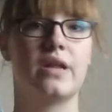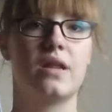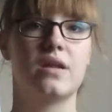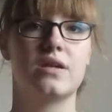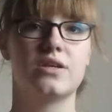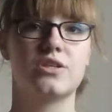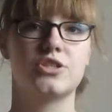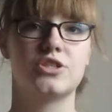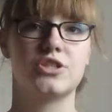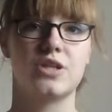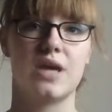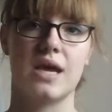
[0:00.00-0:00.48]

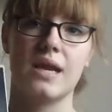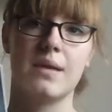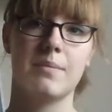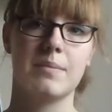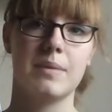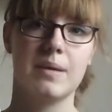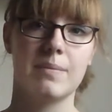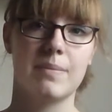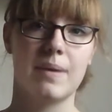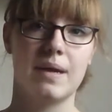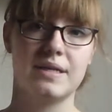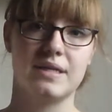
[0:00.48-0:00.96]
finished
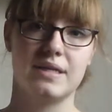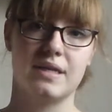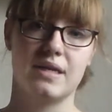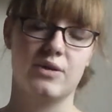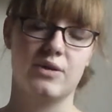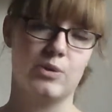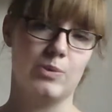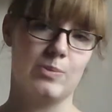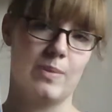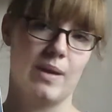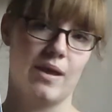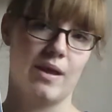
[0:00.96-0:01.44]
Shadow Me by
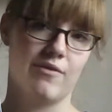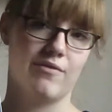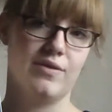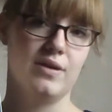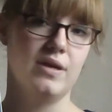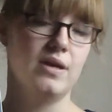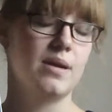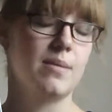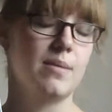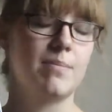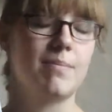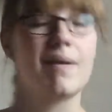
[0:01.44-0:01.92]
Tahereh
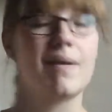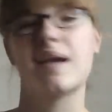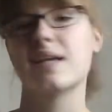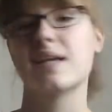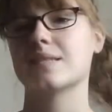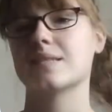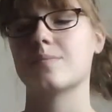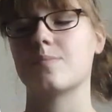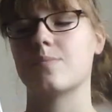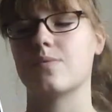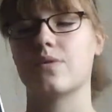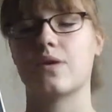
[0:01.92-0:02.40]
Mafi,
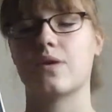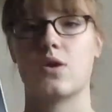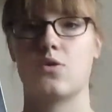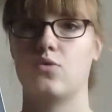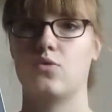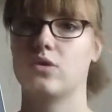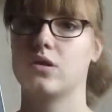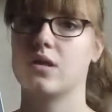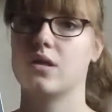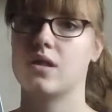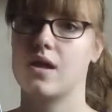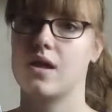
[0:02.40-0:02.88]
amazing book, I
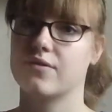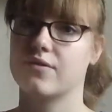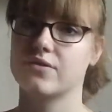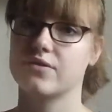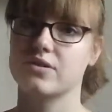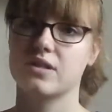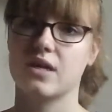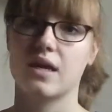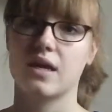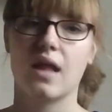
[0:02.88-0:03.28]
really love it,